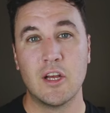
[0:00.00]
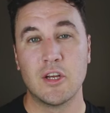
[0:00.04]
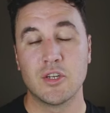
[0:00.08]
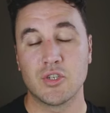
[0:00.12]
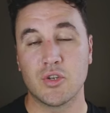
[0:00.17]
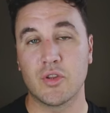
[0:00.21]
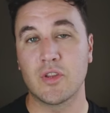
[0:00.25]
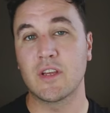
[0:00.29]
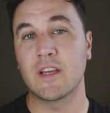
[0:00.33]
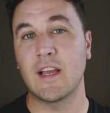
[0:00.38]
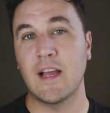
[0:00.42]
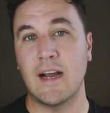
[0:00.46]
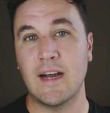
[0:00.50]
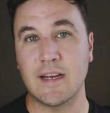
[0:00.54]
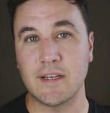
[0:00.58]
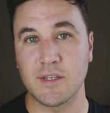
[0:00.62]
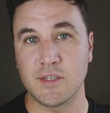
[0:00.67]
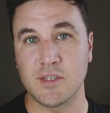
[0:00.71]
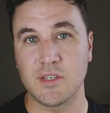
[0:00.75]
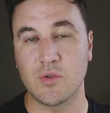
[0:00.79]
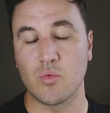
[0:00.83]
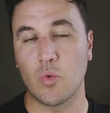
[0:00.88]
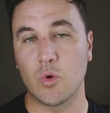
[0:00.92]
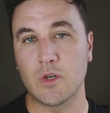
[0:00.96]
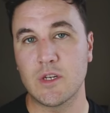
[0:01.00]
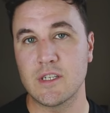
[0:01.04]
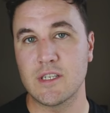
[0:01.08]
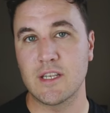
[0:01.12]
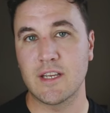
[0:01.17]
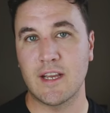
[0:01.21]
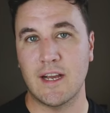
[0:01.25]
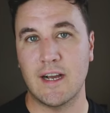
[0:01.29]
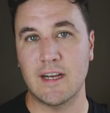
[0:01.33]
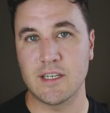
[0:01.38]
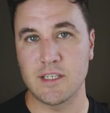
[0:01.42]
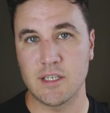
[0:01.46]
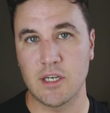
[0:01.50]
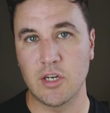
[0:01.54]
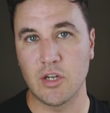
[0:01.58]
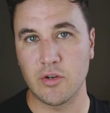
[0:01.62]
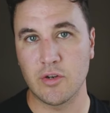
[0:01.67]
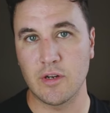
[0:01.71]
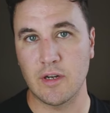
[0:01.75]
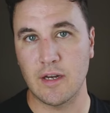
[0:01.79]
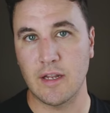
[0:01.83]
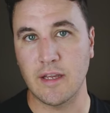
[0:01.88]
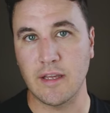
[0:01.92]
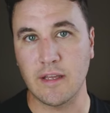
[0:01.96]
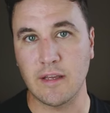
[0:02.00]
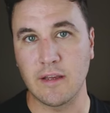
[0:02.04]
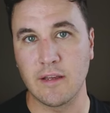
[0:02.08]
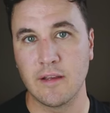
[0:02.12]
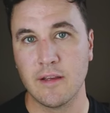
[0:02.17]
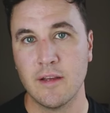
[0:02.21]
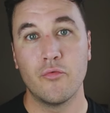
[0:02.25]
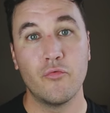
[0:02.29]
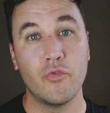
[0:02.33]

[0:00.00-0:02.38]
So the cast, what does the cast look like?